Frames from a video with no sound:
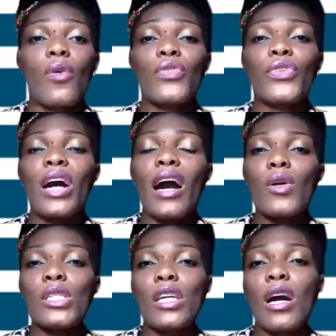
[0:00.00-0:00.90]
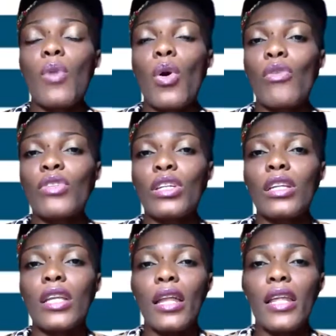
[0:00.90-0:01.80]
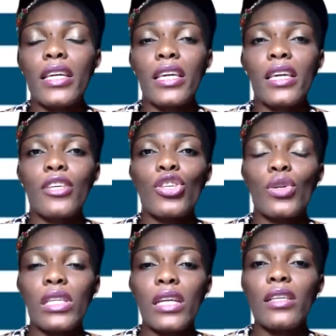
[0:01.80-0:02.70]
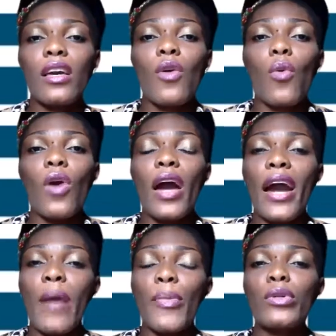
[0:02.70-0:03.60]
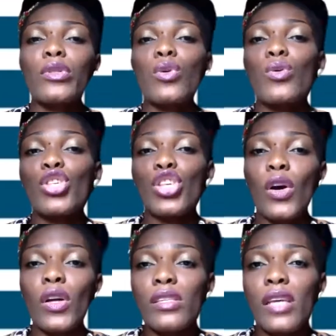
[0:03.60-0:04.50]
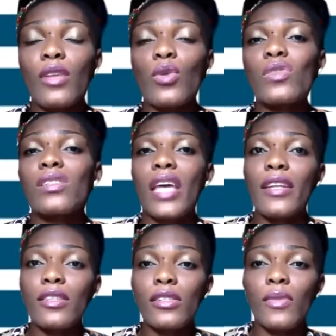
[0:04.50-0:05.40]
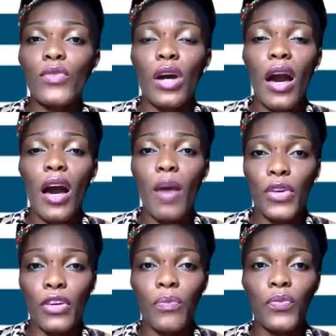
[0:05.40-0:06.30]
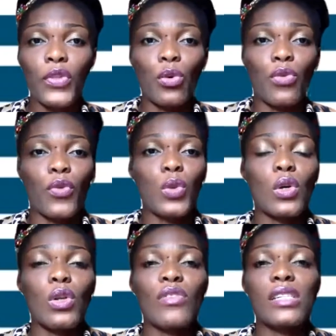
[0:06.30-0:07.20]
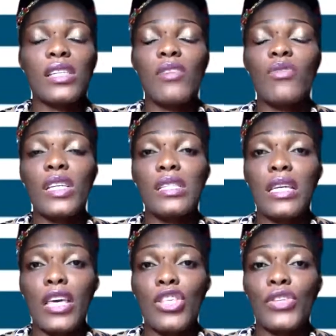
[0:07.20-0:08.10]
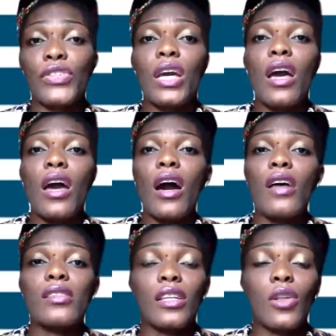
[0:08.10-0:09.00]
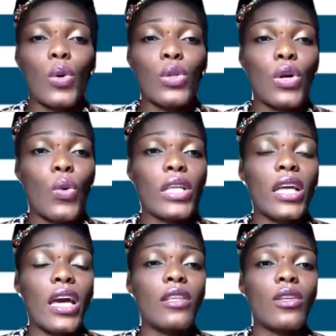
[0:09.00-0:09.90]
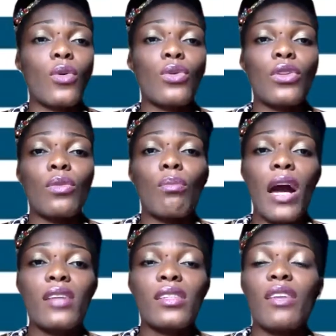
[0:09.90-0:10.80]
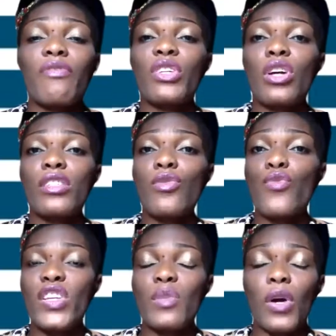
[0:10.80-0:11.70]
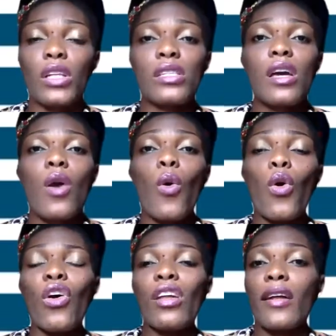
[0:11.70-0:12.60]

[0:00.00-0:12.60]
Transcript: the outcome of the Lekki shooting, what happened, who shot and who sent the army. Of course, all of this investigation are still ongoing, and the masses have not gotten response or